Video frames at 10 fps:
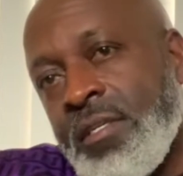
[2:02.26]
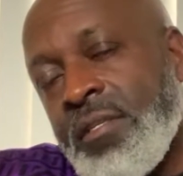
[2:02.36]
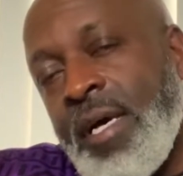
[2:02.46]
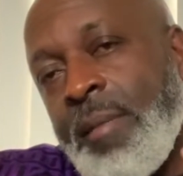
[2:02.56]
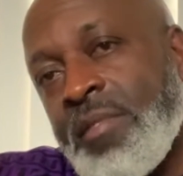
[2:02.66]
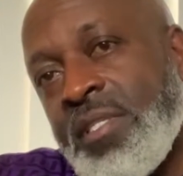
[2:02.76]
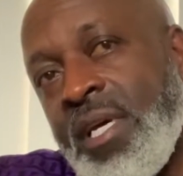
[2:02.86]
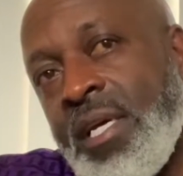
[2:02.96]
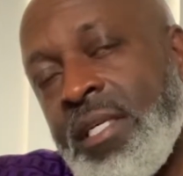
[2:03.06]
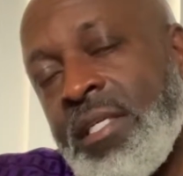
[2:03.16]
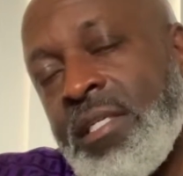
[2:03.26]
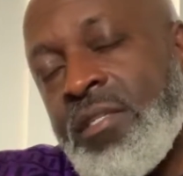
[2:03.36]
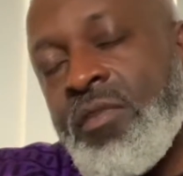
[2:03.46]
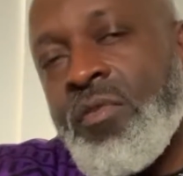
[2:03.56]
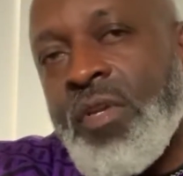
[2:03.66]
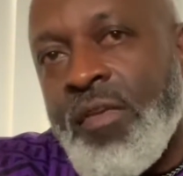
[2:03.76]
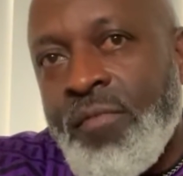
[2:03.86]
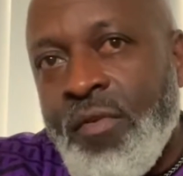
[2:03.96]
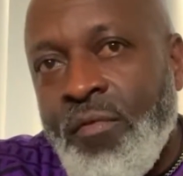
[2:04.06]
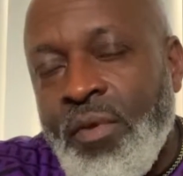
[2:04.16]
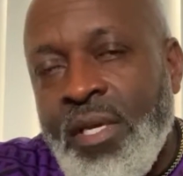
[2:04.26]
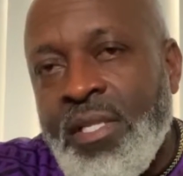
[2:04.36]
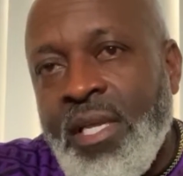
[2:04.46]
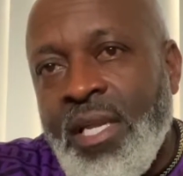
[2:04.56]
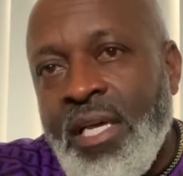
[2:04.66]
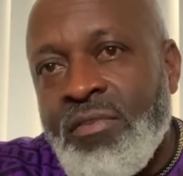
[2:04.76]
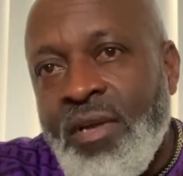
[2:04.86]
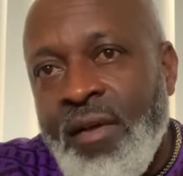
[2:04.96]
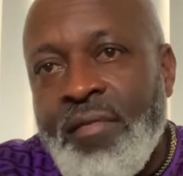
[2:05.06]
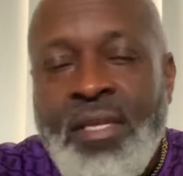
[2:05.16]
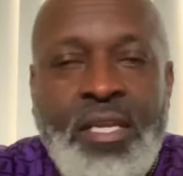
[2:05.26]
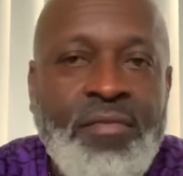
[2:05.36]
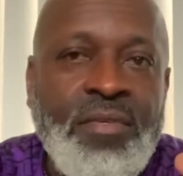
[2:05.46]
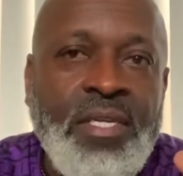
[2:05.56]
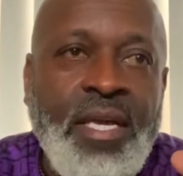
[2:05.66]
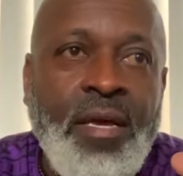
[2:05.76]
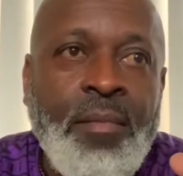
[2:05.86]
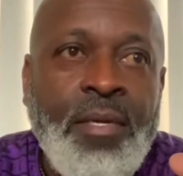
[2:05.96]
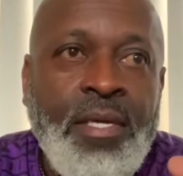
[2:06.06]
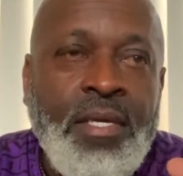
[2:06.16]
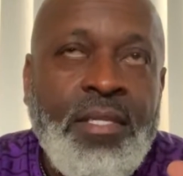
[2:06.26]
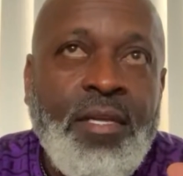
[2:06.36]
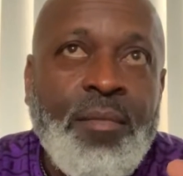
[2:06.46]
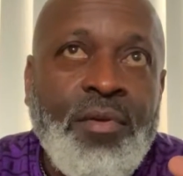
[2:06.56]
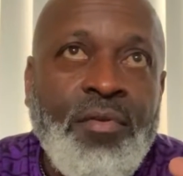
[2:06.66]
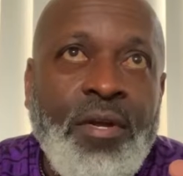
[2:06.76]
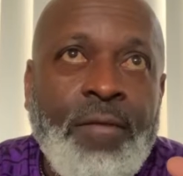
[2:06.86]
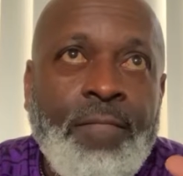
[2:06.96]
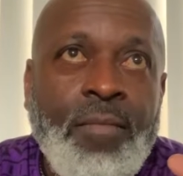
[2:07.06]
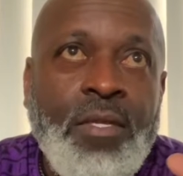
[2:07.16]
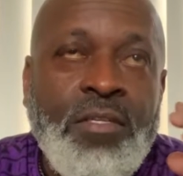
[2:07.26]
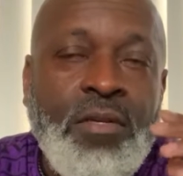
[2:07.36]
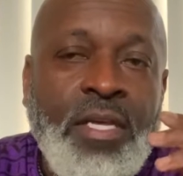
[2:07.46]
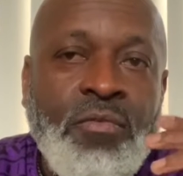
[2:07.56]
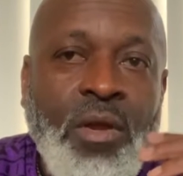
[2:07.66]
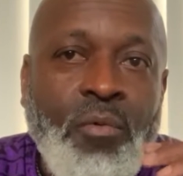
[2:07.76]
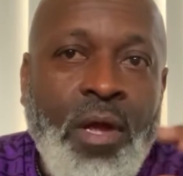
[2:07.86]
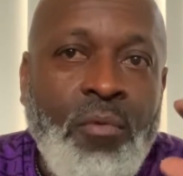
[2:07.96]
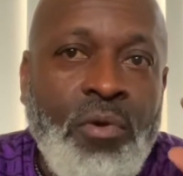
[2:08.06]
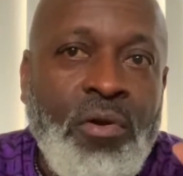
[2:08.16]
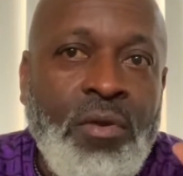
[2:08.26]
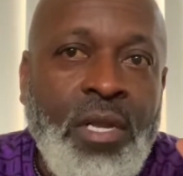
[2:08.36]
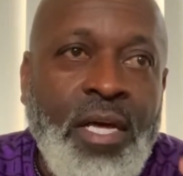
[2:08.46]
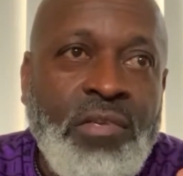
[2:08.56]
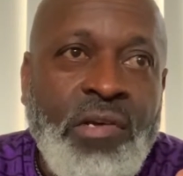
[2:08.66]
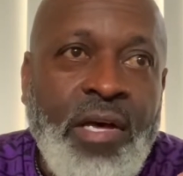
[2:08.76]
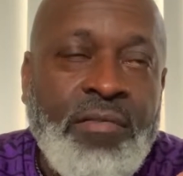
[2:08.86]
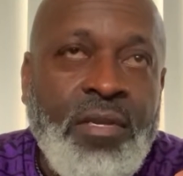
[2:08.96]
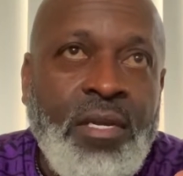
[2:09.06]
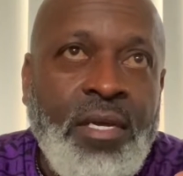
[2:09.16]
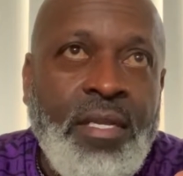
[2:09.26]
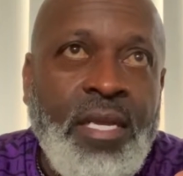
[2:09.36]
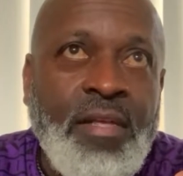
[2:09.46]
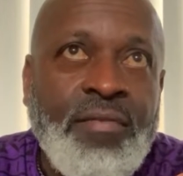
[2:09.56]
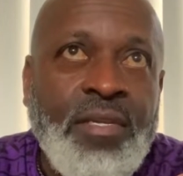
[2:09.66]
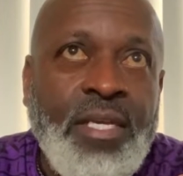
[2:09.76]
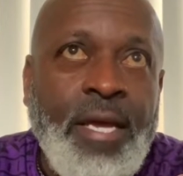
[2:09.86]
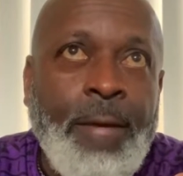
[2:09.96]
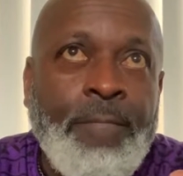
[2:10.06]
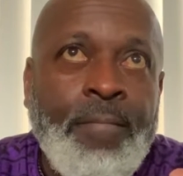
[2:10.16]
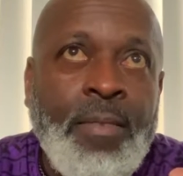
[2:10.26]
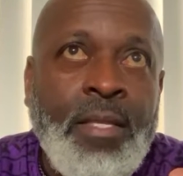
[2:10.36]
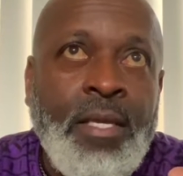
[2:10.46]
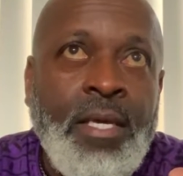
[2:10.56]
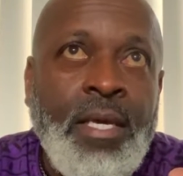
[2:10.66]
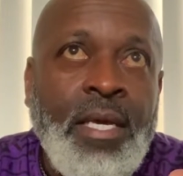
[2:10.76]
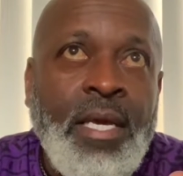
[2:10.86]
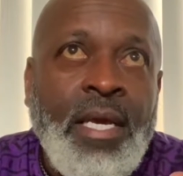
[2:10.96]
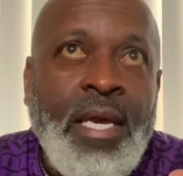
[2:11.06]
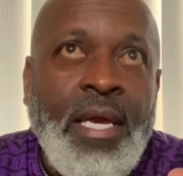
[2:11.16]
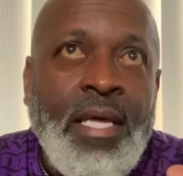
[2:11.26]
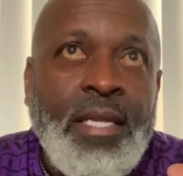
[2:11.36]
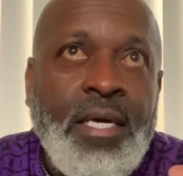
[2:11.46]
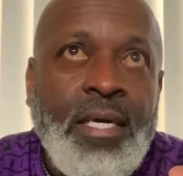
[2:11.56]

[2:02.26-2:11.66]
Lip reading: to the opposite side. So if you can hit that line drive in that left center gap, that'll be great. So that's what I work. I work on the line drives in that left center gap. And